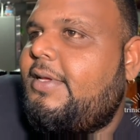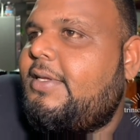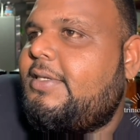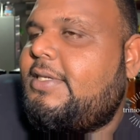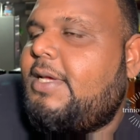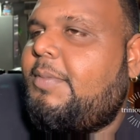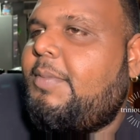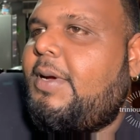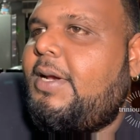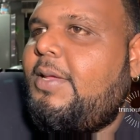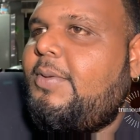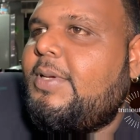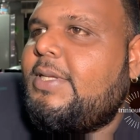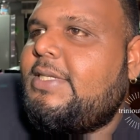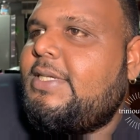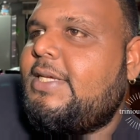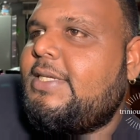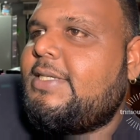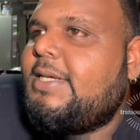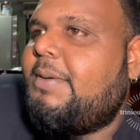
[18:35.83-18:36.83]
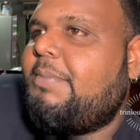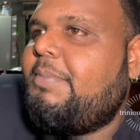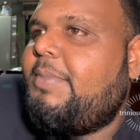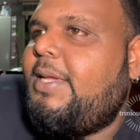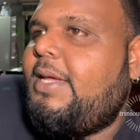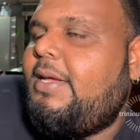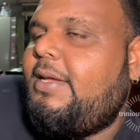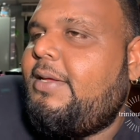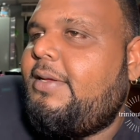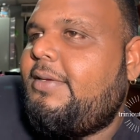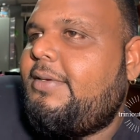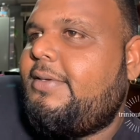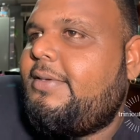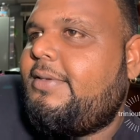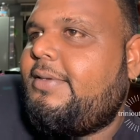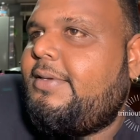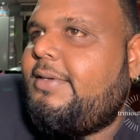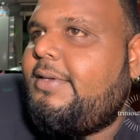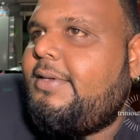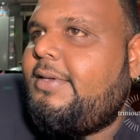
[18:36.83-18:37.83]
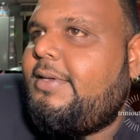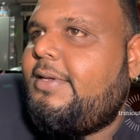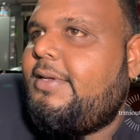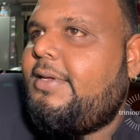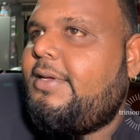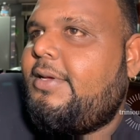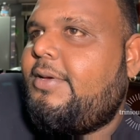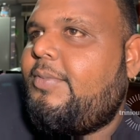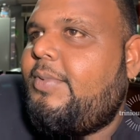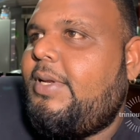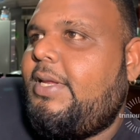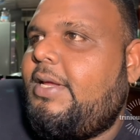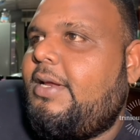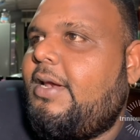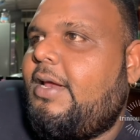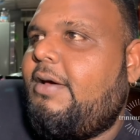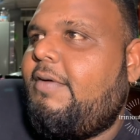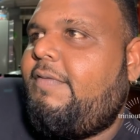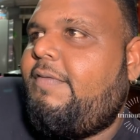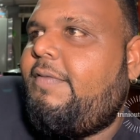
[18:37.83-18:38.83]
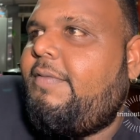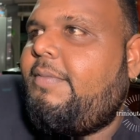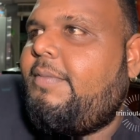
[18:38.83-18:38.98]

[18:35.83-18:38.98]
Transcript: somebody will say something with the glove.